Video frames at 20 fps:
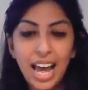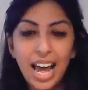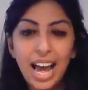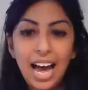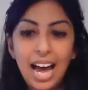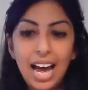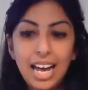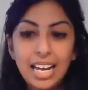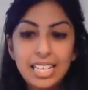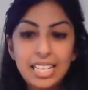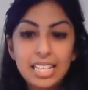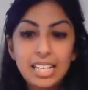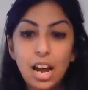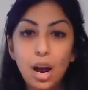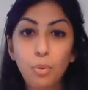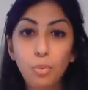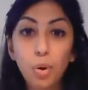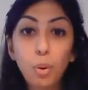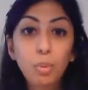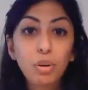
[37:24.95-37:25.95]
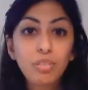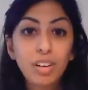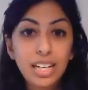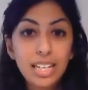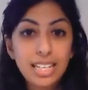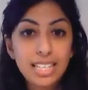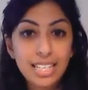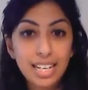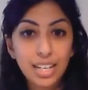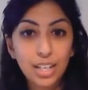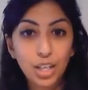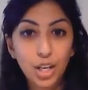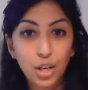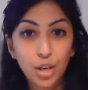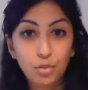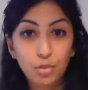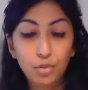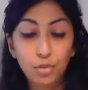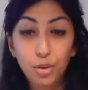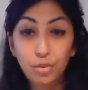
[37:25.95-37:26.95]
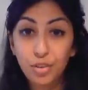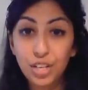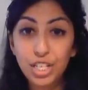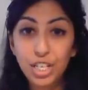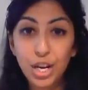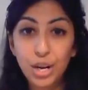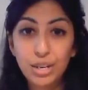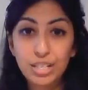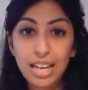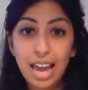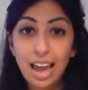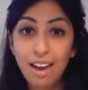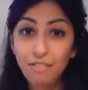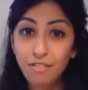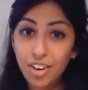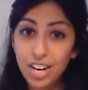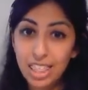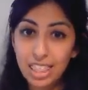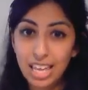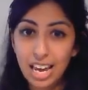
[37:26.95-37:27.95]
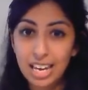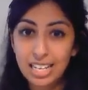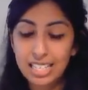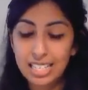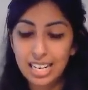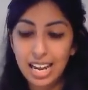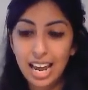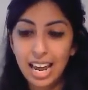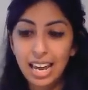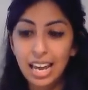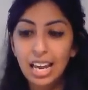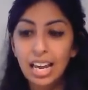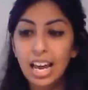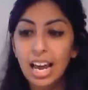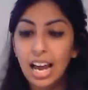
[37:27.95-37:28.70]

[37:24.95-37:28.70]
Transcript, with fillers: And I will be releasing new videos every Thursday,